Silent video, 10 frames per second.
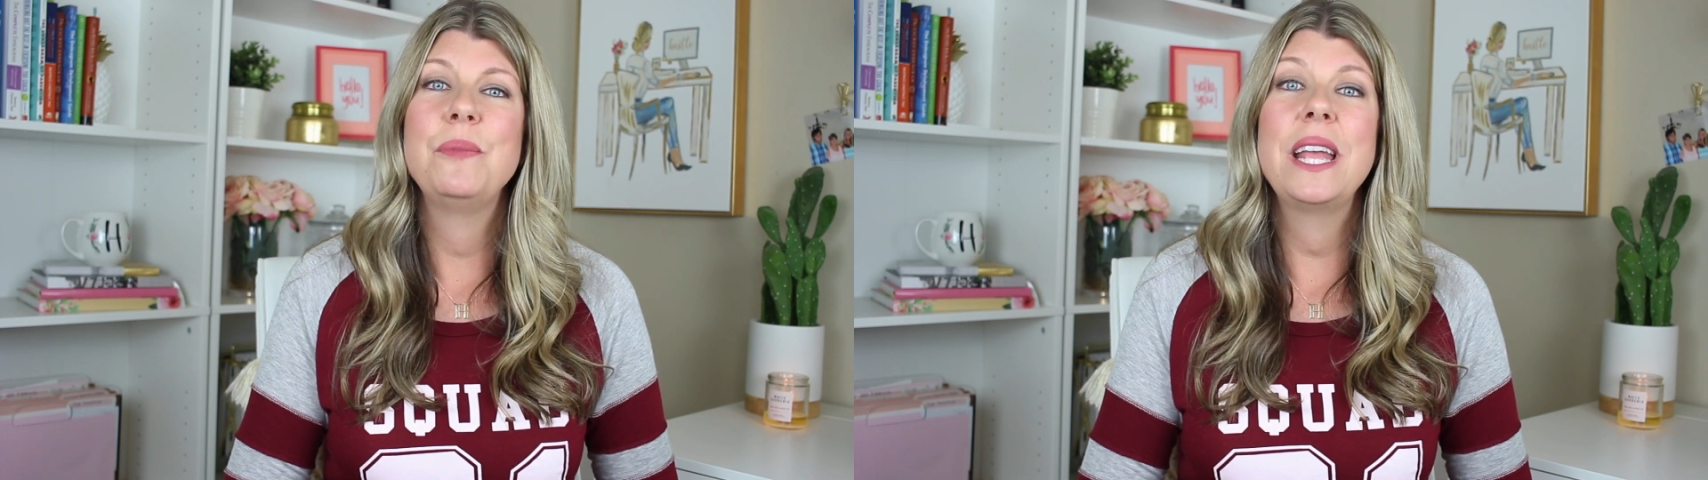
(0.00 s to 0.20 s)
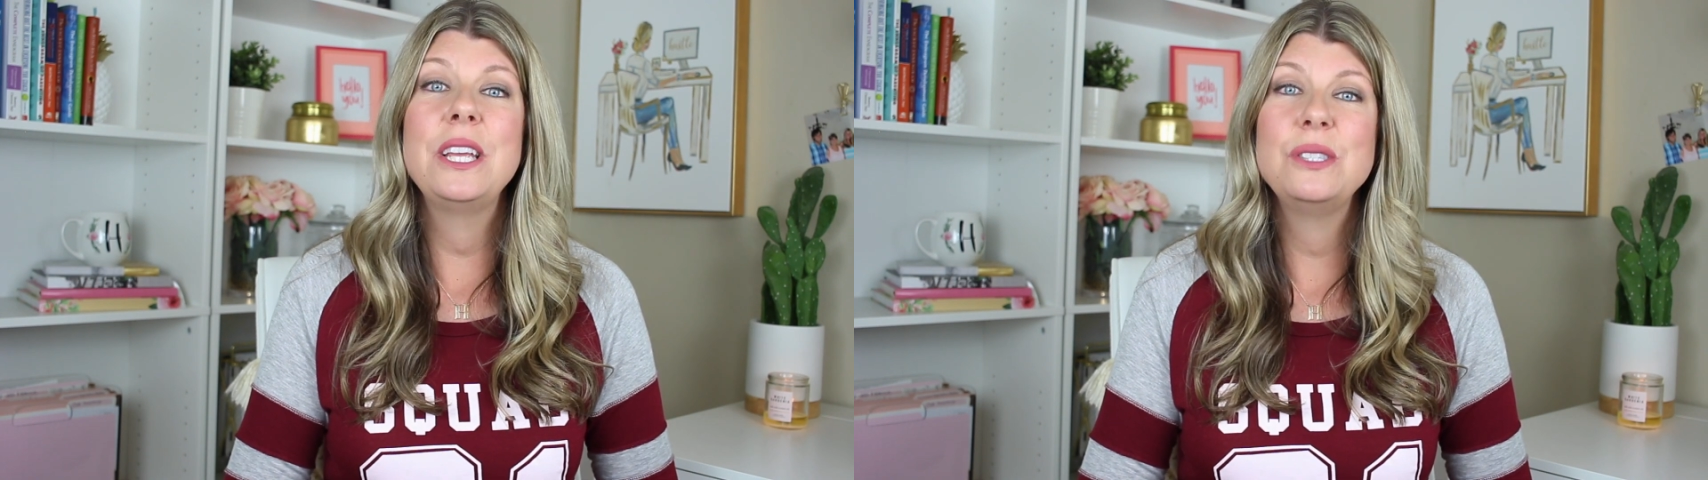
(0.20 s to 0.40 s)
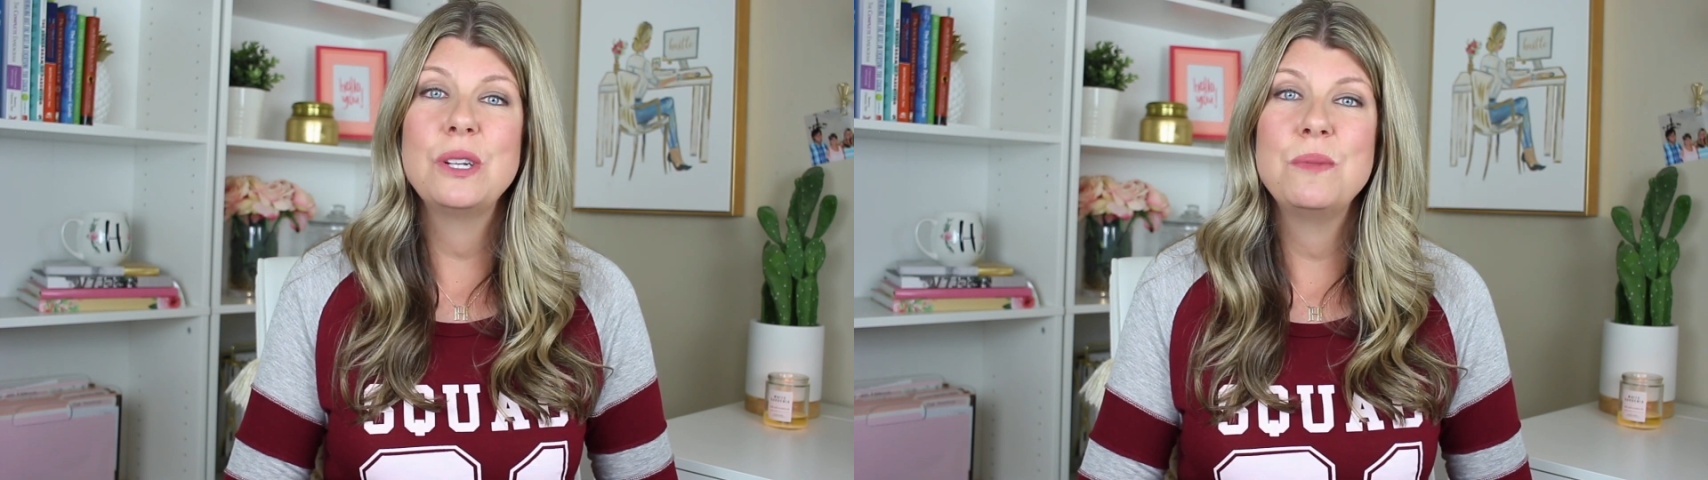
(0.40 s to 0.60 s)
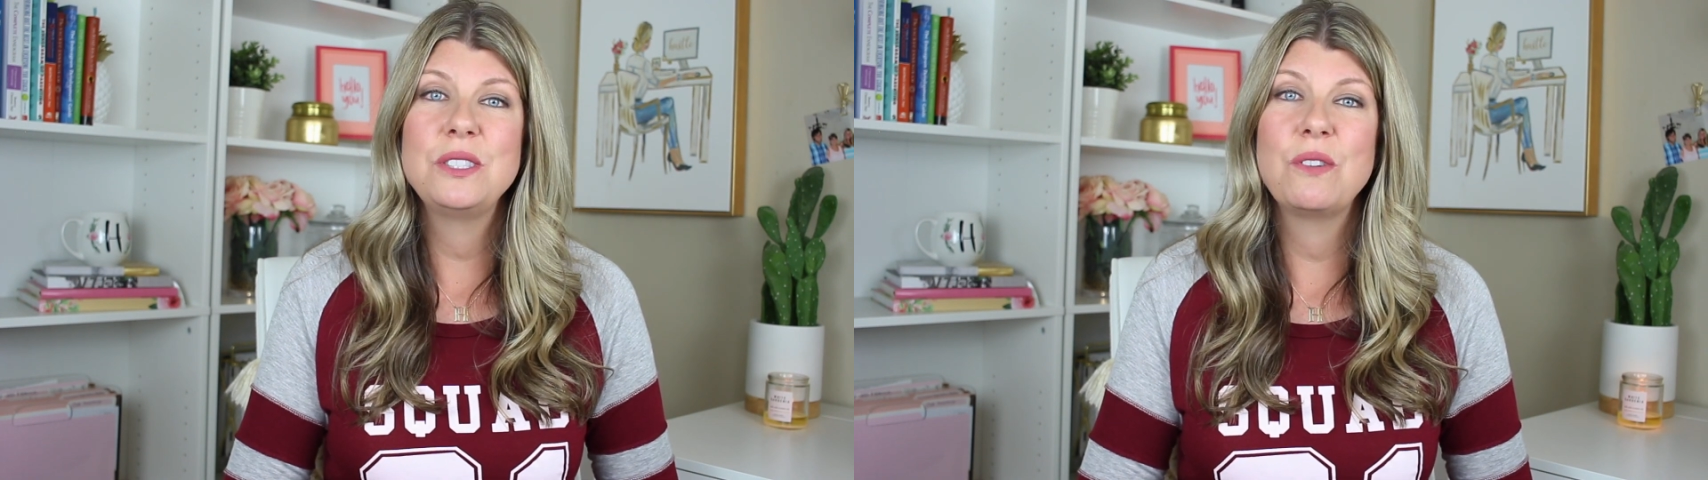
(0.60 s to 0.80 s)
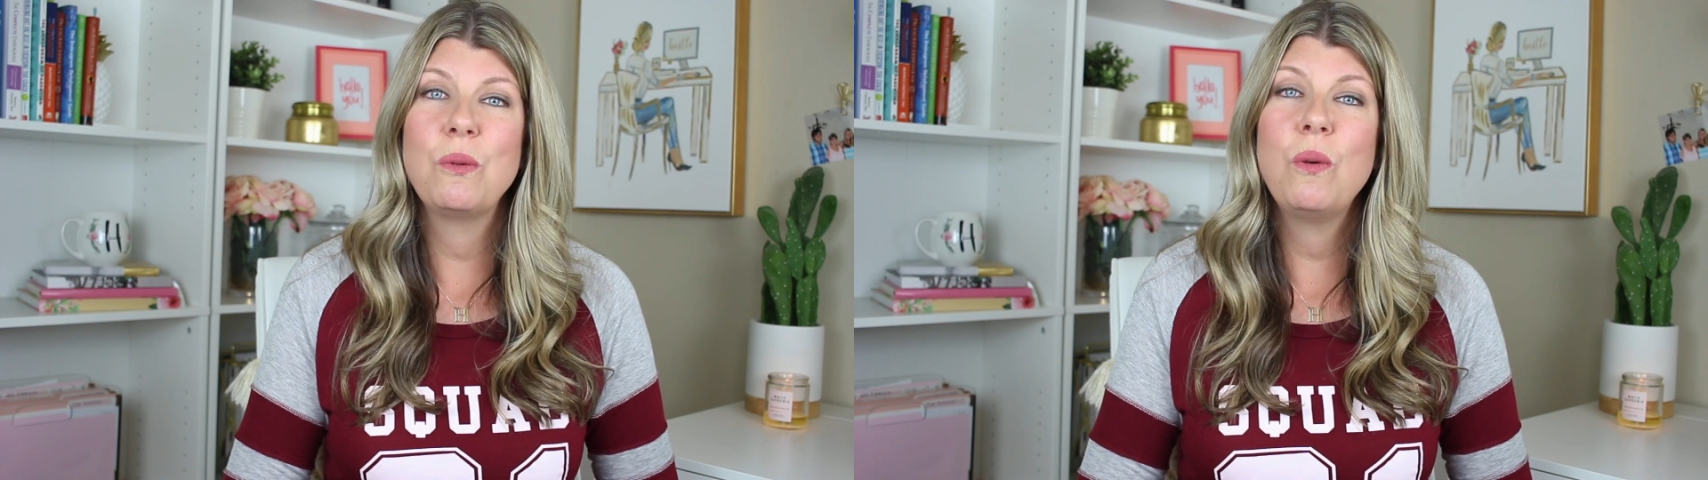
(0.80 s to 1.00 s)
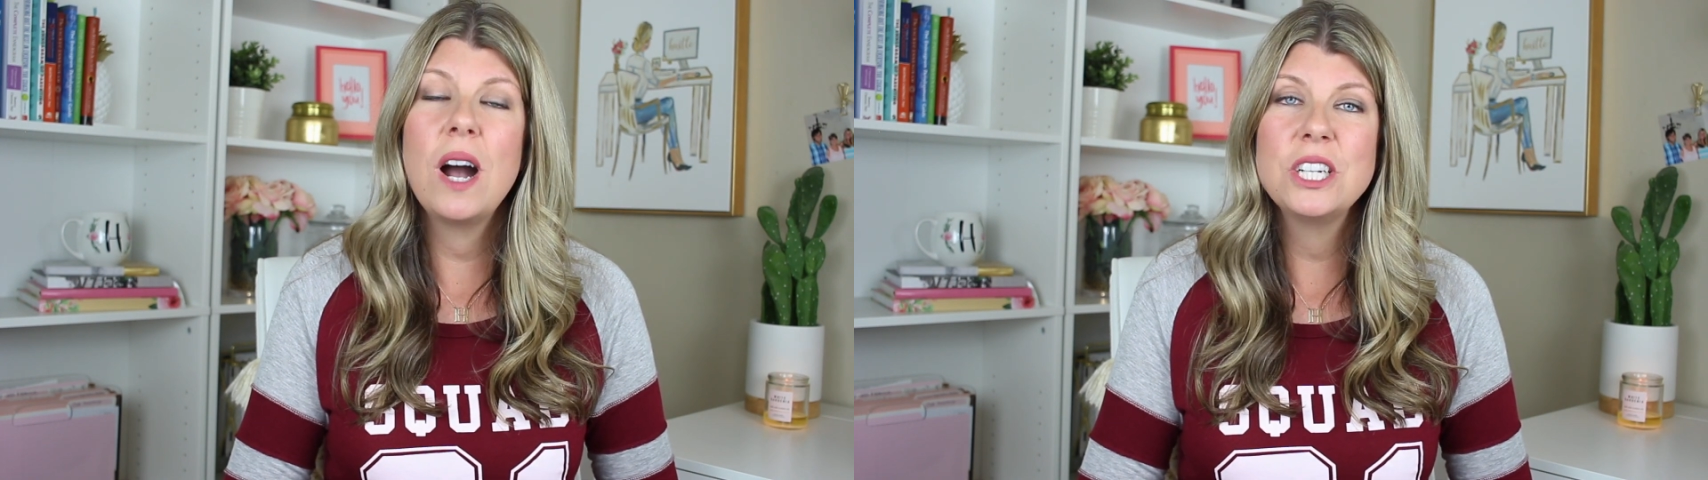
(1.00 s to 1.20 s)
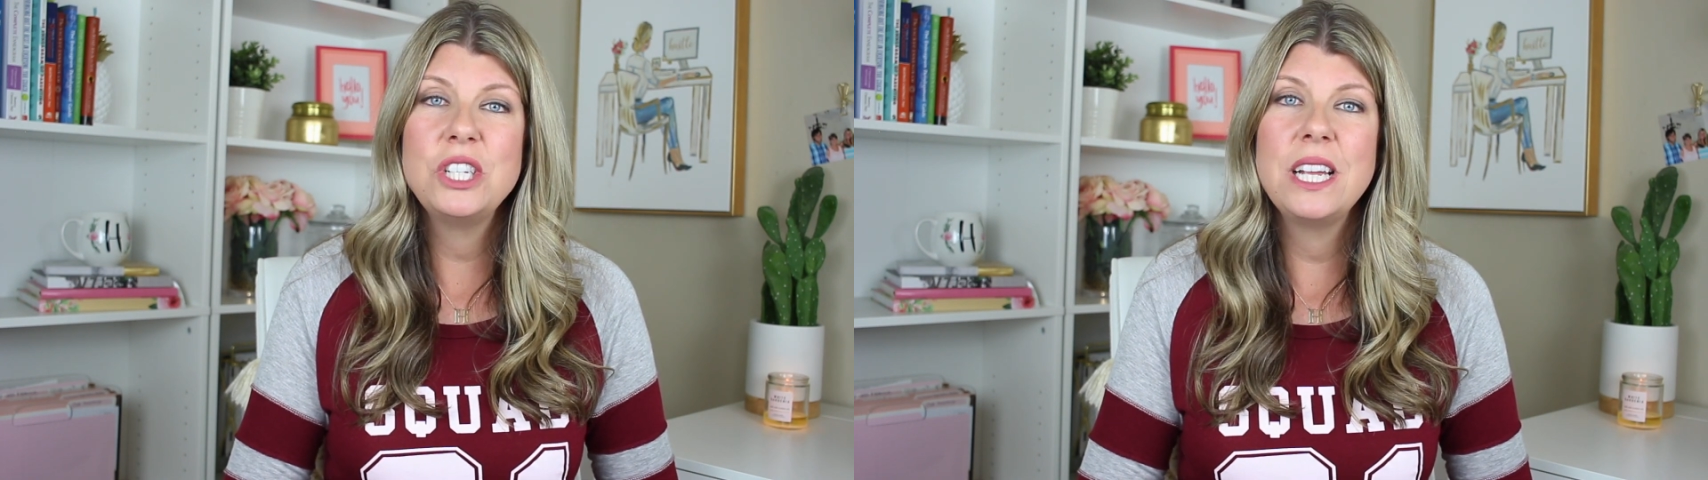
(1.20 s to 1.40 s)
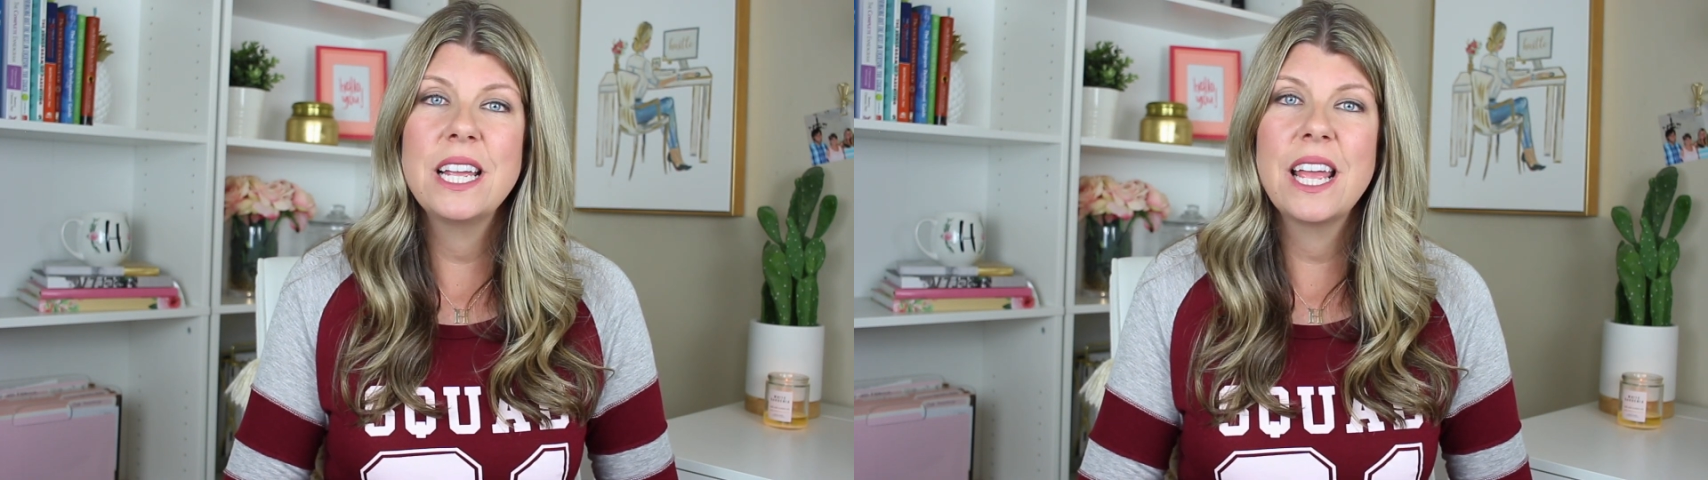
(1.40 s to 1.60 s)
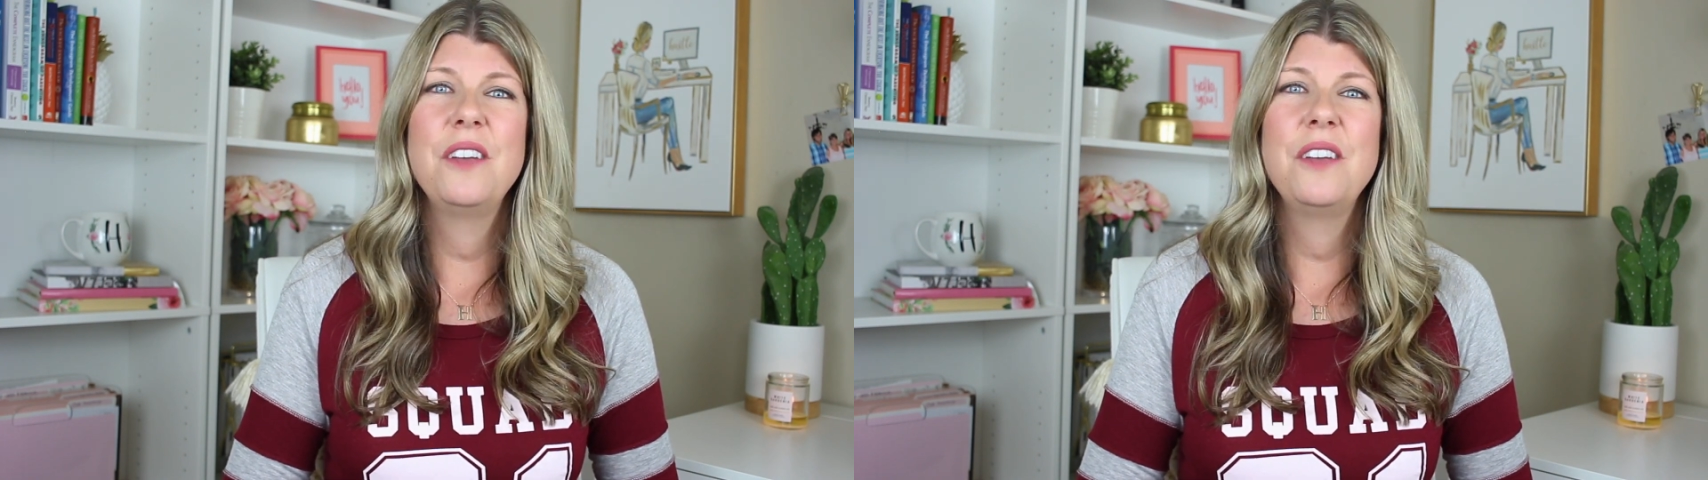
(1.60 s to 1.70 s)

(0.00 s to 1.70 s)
Thank you so much for watching.